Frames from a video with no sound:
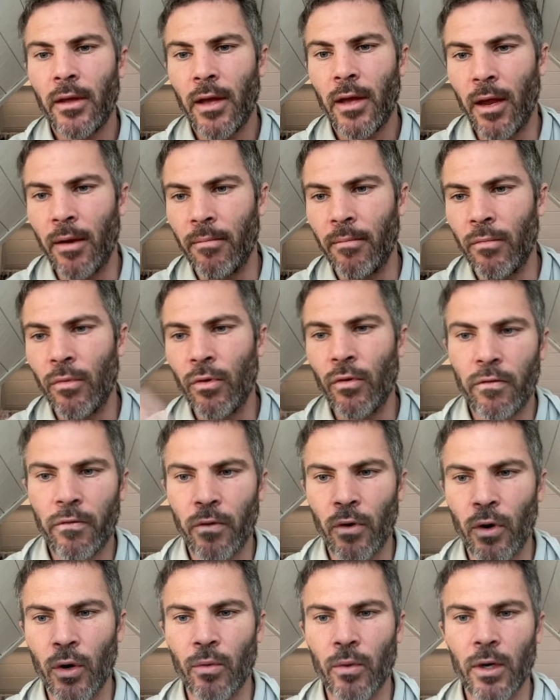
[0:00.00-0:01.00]
and move
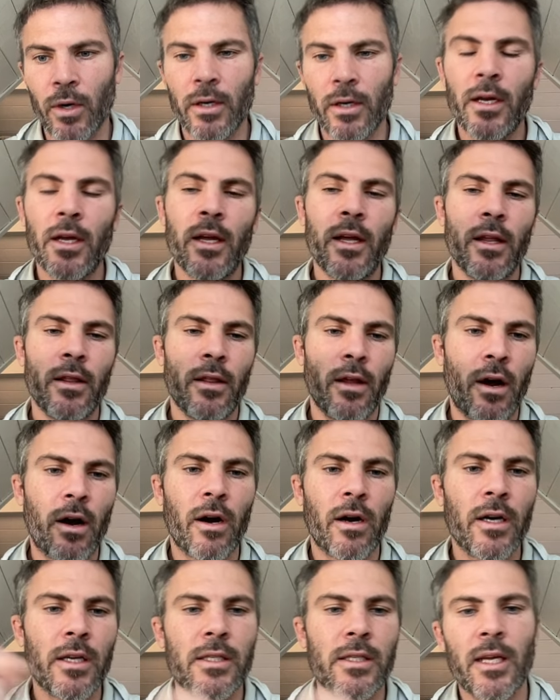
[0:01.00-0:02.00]
forward. The
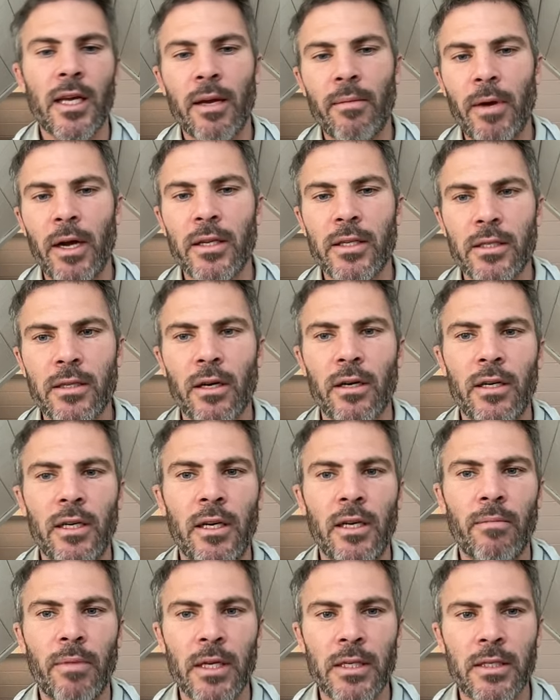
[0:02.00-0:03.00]
hardest thing about starting
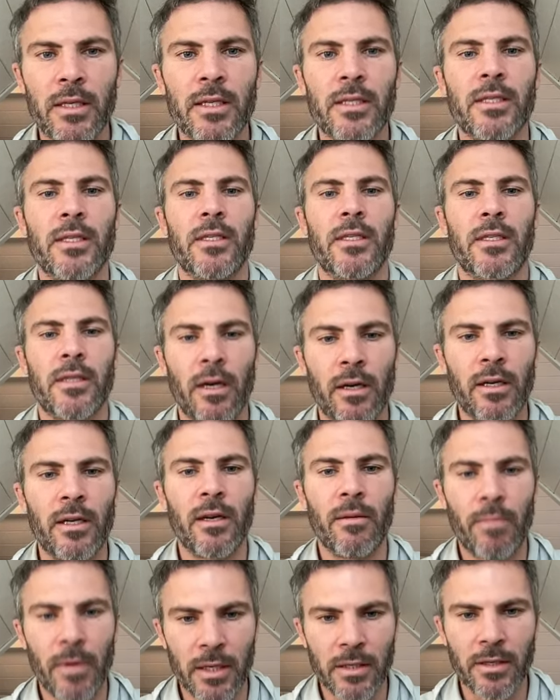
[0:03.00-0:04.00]
a business is starting
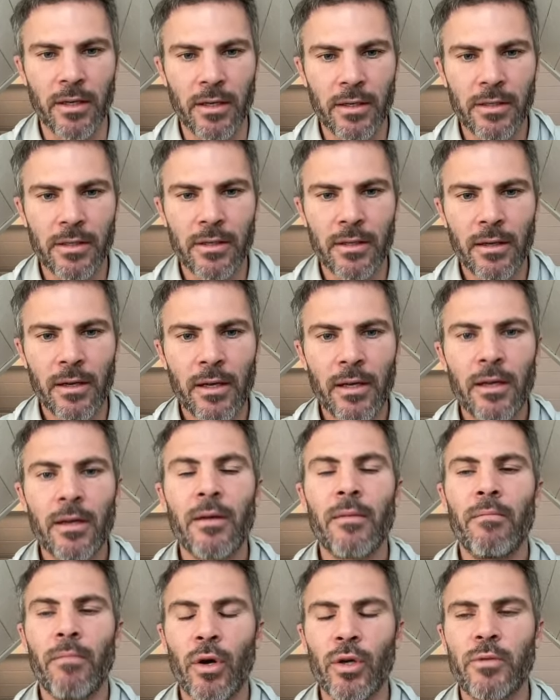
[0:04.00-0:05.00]
a business.
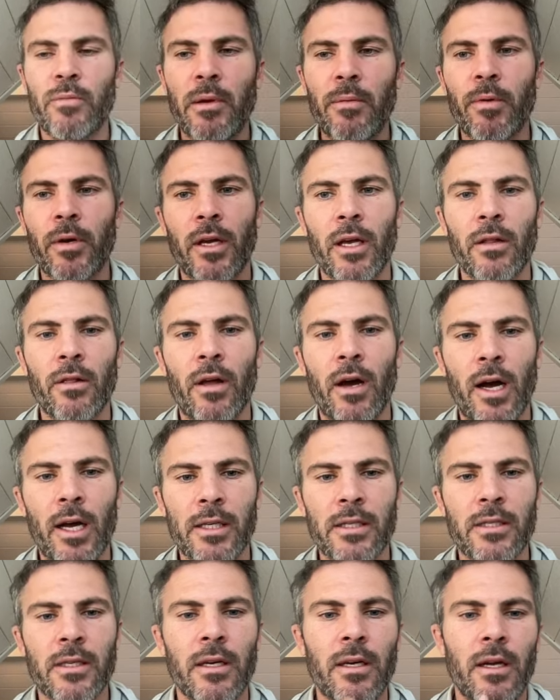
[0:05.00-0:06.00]
Most people get
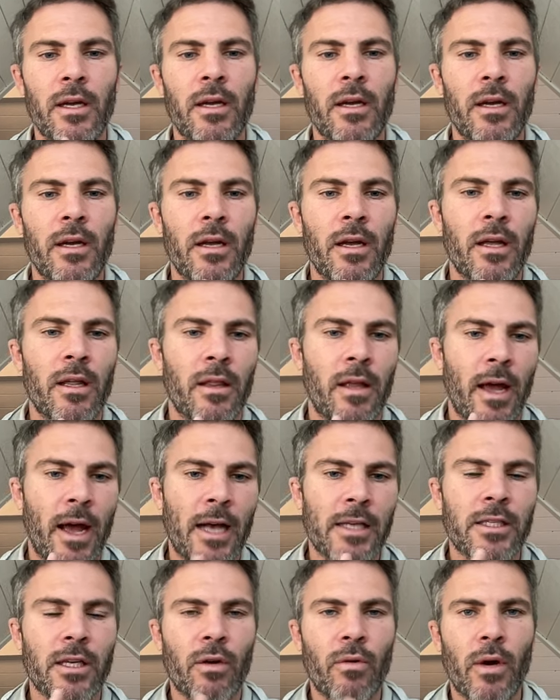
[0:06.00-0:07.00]
lost. They
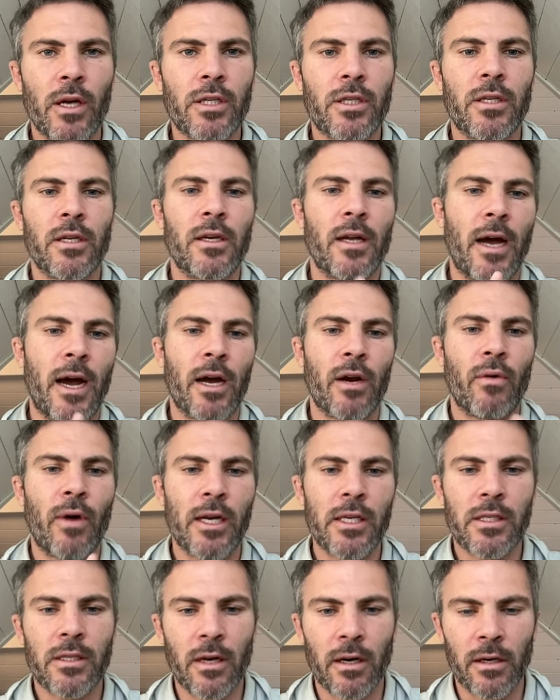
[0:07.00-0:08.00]
ask the question, how do I
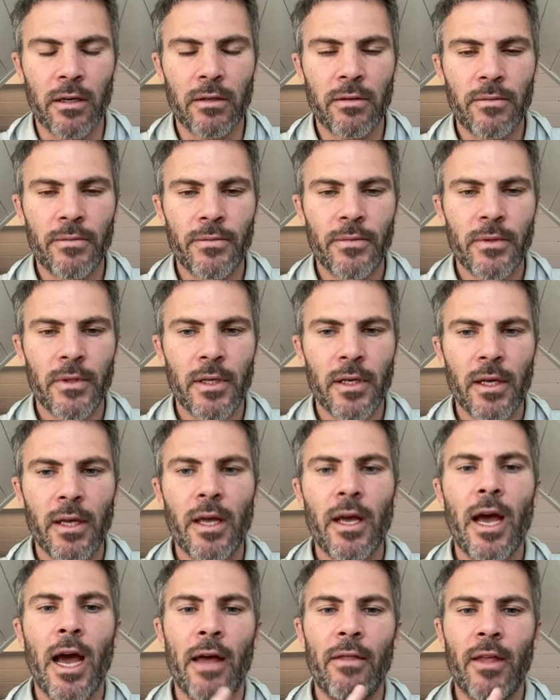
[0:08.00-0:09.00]
start?
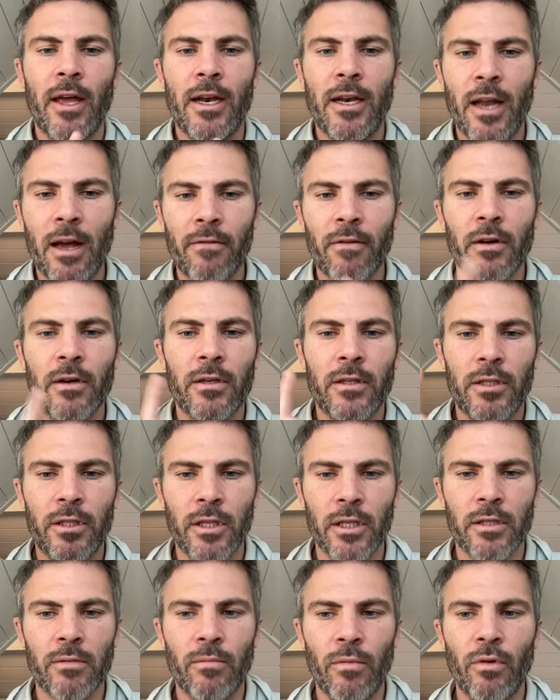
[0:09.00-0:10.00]
And they never
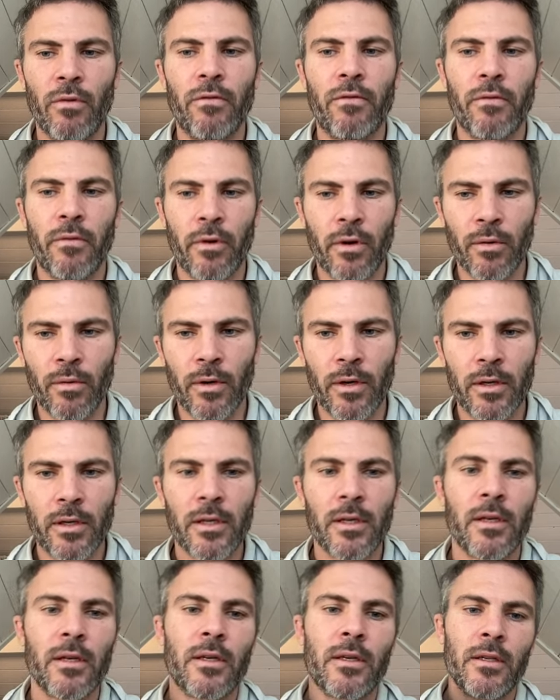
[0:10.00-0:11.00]
just move forward.
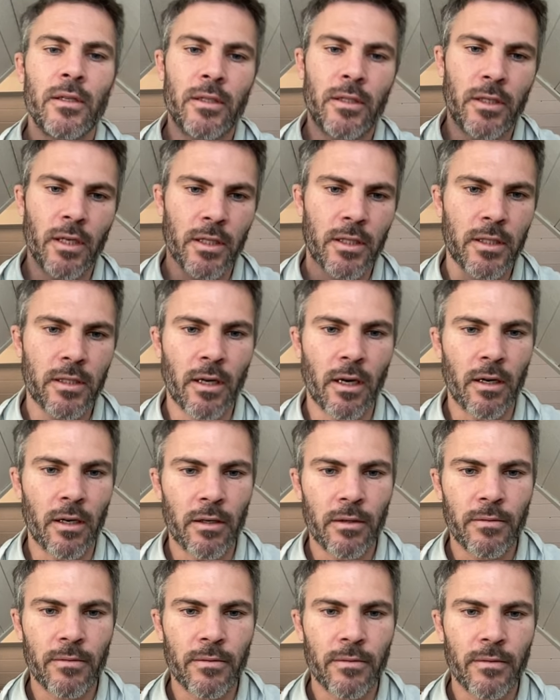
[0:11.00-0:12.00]
Just start.
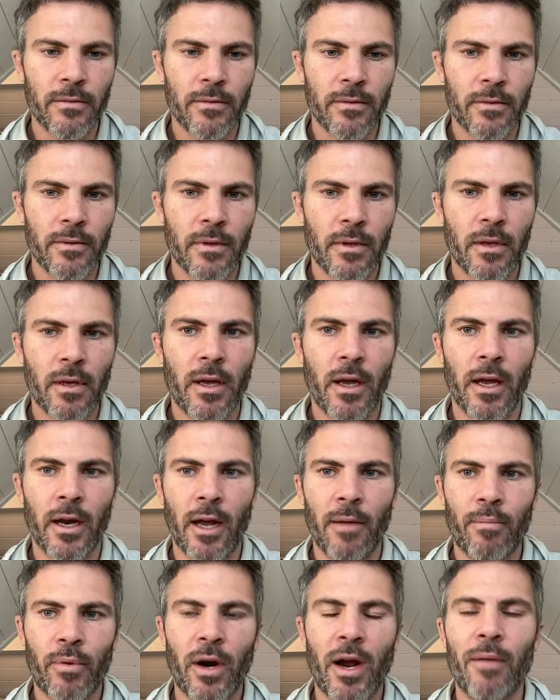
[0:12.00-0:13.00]
And I
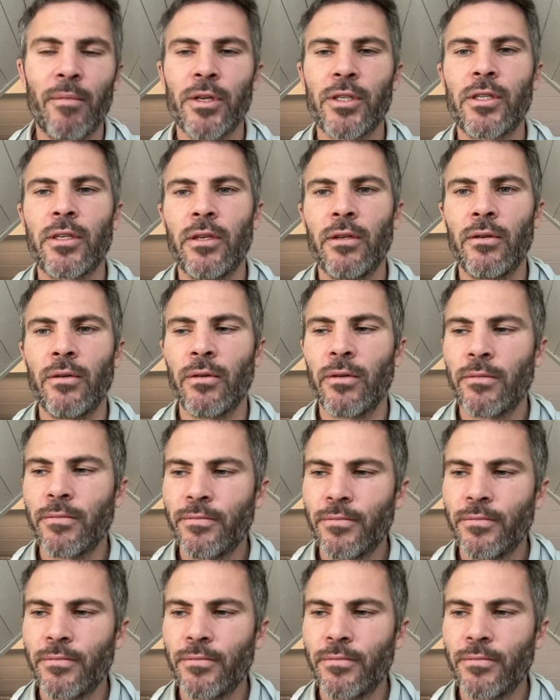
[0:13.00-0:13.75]
promise you'll